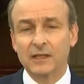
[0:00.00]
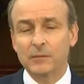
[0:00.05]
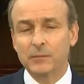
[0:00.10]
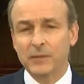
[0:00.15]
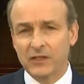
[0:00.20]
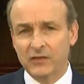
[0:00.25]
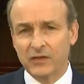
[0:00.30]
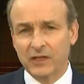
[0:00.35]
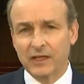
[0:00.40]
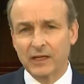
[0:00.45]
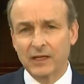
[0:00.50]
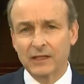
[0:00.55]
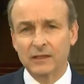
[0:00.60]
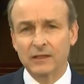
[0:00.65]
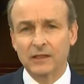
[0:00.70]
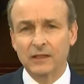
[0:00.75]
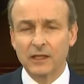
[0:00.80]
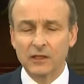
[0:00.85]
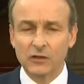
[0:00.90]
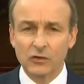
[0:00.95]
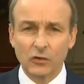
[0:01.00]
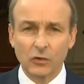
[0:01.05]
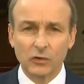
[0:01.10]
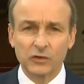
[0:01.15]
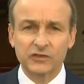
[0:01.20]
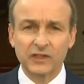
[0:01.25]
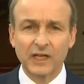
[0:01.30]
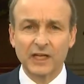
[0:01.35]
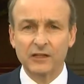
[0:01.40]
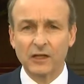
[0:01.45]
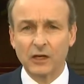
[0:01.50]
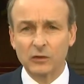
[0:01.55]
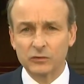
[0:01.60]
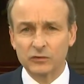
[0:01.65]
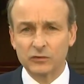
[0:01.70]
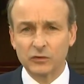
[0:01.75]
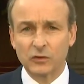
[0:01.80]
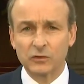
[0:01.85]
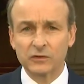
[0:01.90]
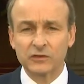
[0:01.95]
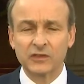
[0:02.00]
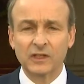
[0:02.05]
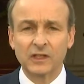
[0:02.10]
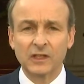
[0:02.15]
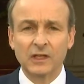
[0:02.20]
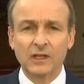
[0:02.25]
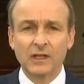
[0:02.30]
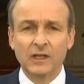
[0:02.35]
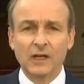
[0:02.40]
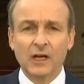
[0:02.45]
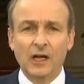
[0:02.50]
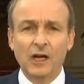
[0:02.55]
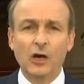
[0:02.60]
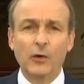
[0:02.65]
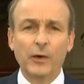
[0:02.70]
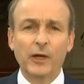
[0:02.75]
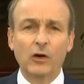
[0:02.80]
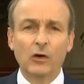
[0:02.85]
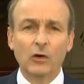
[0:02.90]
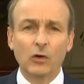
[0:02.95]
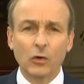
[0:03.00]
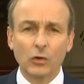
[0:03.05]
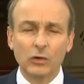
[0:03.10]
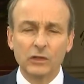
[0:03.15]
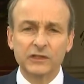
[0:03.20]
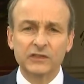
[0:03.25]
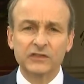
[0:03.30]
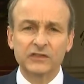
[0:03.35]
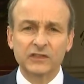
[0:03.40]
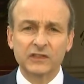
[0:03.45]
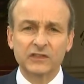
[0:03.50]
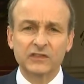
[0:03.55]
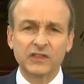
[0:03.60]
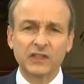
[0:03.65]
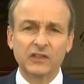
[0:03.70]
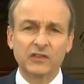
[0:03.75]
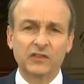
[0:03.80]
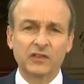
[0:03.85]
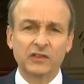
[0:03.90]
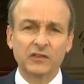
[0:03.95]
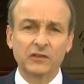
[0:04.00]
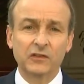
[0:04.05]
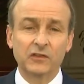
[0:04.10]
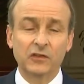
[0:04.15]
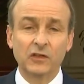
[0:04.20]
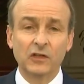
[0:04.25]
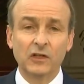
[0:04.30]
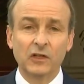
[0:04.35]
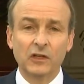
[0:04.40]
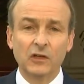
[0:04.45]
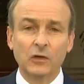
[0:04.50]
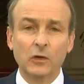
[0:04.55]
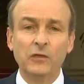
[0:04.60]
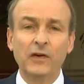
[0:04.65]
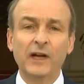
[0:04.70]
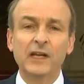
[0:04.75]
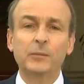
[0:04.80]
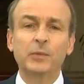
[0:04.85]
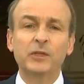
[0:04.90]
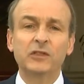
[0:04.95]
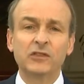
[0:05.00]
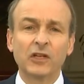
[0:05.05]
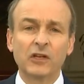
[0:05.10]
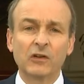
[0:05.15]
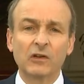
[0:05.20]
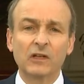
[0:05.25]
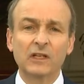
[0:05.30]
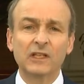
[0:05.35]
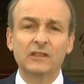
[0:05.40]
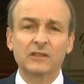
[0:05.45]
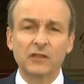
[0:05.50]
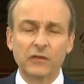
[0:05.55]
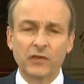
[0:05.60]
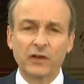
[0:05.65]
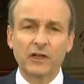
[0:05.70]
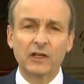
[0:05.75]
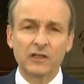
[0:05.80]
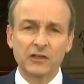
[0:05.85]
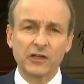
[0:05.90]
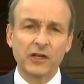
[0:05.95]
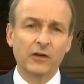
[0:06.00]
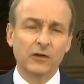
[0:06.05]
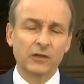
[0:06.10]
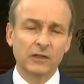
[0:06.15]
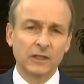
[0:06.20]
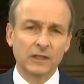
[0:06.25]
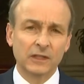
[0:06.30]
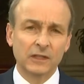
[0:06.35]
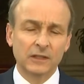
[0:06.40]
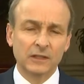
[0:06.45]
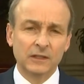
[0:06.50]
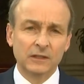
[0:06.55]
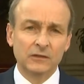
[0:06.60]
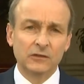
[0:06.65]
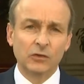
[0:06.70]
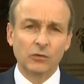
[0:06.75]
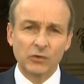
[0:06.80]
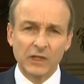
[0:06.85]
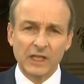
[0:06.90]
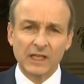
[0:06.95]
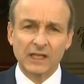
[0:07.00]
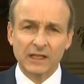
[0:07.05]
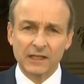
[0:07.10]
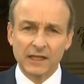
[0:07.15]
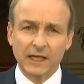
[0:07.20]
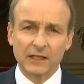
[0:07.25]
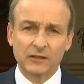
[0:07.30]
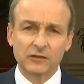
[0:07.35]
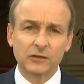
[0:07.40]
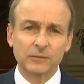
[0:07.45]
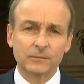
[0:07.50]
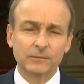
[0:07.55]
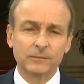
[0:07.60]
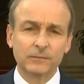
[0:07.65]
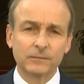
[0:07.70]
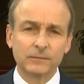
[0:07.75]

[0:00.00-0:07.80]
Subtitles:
can meet again, indoors and outdoors, allowing our oldest citizens who've had a particularly difficult year to reconnect.